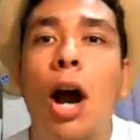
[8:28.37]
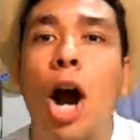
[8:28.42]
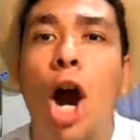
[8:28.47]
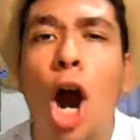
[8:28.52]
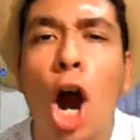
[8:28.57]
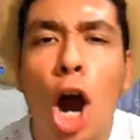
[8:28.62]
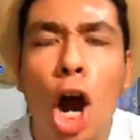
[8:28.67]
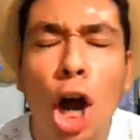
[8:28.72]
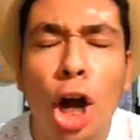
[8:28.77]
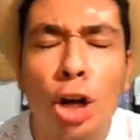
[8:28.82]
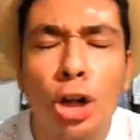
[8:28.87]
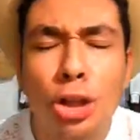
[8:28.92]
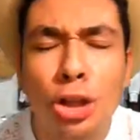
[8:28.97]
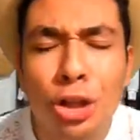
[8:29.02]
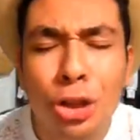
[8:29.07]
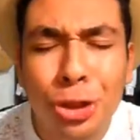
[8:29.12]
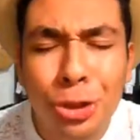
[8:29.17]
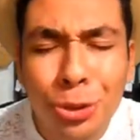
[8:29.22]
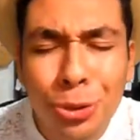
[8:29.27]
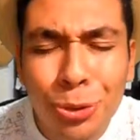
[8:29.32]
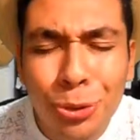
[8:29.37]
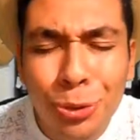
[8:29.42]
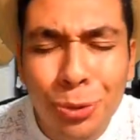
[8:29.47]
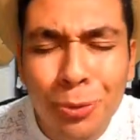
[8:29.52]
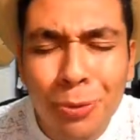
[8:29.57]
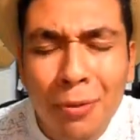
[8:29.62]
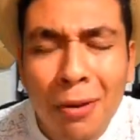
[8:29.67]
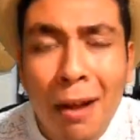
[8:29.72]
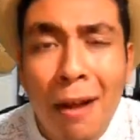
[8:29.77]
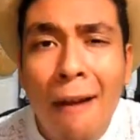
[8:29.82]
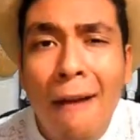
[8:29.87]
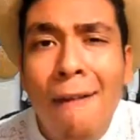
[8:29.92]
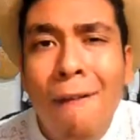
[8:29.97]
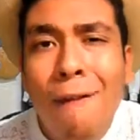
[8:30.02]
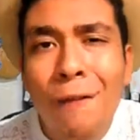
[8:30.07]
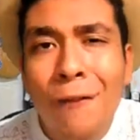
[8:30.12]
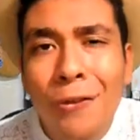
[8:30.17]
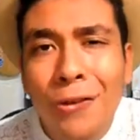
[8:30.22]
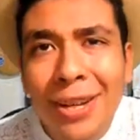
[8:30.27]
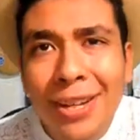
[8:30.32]
are you
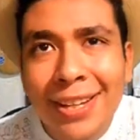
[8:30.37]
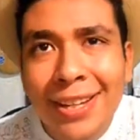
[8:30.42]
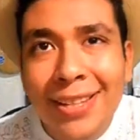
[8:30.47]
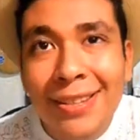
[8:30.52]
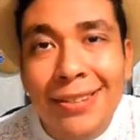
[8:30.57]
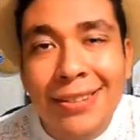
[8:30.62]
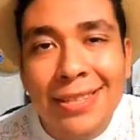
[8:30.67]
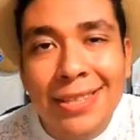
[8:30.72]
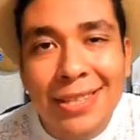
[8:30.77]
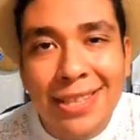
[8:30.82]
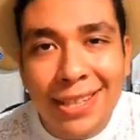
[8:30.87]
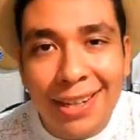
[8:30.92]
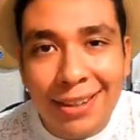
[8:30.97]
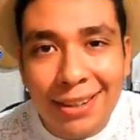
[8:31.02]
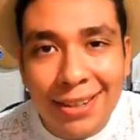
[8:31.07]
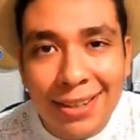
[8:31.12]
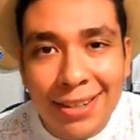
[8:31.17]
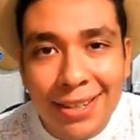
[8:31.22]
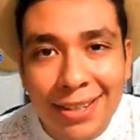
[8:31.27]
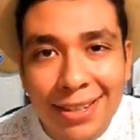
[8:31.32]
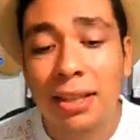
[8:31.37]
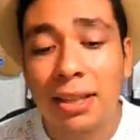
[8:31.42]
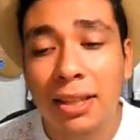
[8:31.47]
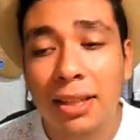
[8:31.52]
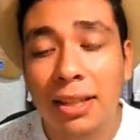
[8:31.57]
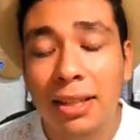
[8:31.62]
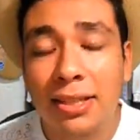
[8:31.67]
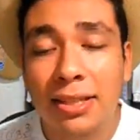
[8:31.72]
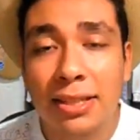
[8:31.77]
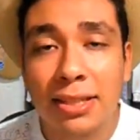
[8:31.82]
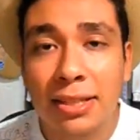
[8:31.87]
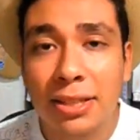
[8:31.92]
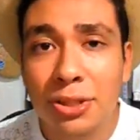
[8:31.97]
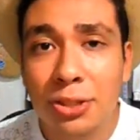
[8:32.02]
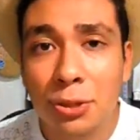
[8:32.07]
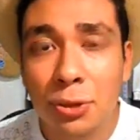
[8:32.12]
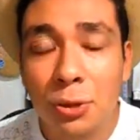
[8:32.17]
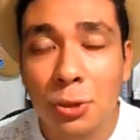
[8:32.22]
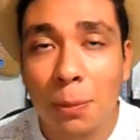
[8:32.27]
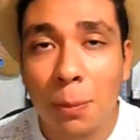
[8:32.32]
freaking serious? This is
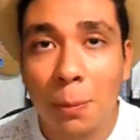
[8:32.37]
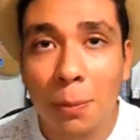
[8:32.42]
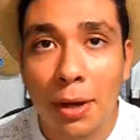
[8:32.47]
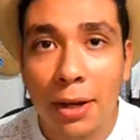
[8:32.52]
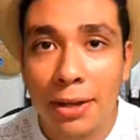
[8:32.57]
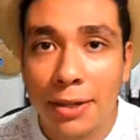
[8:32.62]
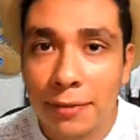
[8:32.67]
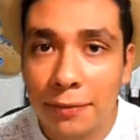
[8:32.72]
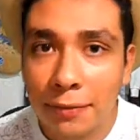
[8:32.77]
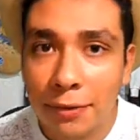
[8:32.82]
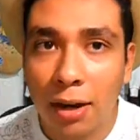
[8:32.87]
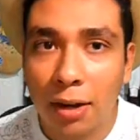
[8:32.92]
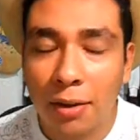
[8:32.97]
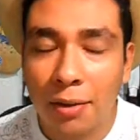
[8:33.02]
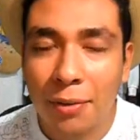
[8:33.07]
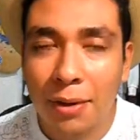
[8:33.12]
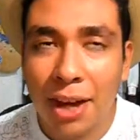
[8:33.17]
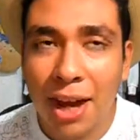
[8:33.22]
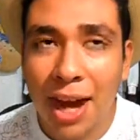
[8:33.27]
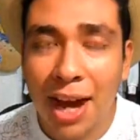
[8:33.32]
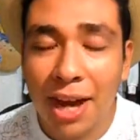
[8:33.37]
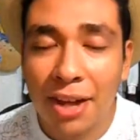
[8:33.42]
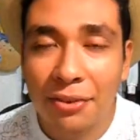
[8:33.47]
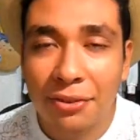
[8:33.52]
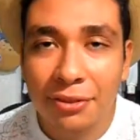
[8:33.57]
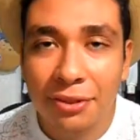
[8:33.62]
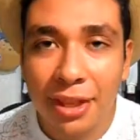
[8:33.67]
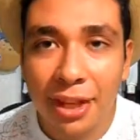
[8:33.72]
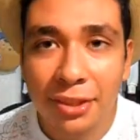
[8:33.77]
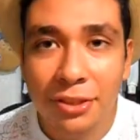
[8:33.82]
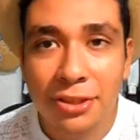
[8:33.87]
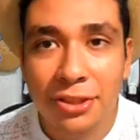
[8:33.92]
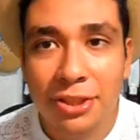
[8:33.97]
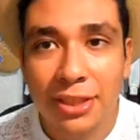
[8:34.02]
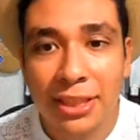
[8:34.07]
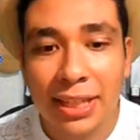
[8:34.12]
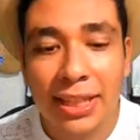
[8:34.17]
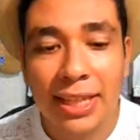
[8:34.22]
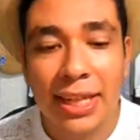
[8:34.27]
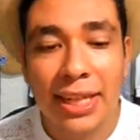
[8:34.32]
too much for. I don't
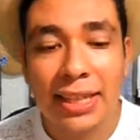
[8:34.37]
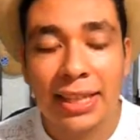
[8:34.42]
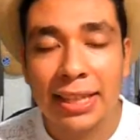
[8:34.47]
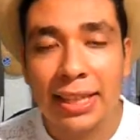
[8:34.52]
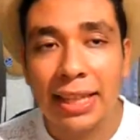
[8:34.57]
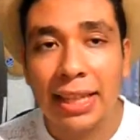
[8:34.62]
understand. Like,